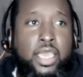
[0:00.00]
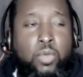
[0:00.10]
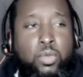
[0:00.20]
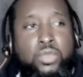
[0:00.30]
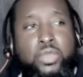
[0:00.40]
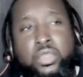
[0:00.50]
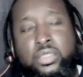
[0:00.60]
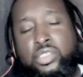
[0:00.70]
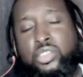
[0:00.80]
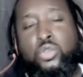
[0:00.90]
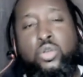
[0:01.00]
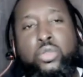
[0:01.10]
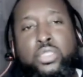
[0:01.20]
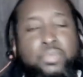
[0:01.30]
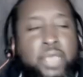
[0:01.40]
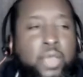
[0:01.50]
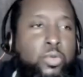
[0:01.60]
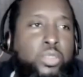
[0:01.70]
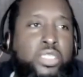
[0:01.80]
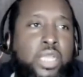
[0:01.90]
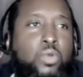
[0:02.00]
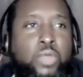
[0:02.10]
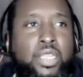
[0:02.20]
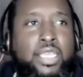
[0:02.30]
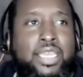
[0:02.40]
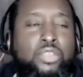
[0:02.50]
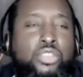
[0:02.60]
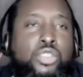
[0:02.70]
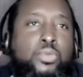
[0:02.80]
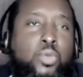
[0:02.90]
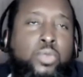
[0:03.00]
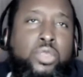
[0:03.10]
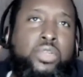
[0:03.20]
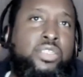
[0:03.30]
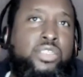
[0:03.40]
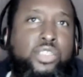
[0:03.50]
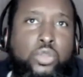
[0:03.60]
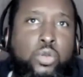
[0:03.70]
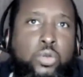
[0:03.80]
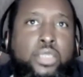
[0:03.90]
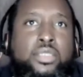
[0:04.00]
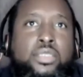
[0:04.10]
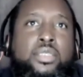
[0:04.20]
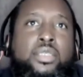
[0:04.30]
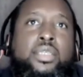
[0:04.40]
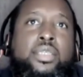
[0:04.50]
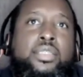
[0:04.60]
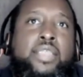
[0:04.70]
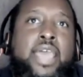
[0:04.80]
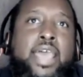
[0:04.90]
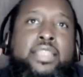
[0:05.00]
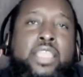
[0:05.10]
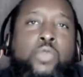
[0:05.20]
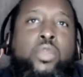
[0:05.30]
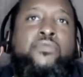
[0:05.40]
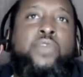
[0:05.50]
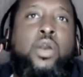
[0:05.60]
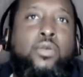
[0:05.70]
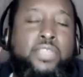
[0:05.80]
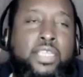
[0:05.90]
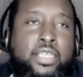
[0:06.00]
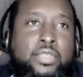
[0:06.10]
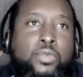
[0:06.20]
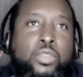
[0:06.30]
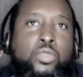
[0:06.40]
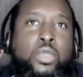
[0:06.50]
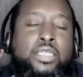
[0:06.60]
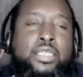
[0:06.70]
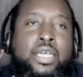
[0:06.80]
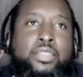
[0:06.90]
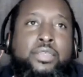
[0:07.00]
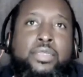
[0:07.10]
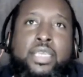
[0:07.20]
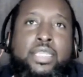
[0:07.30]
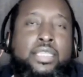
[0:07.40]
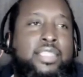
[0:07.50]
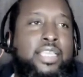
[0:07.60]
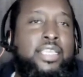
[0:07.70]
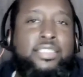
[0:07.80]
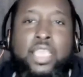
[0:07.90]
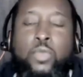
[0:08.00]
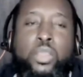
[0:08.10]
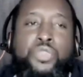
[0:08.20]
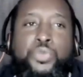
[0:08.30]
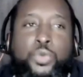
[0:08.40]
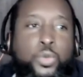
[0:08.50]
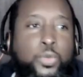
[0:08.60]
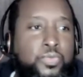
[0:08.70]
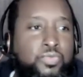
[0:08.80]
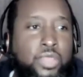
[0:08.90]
And when you hear these stories, man, which I won't really get into, but when you hear these stories that they were involved in with one another and the things they went through,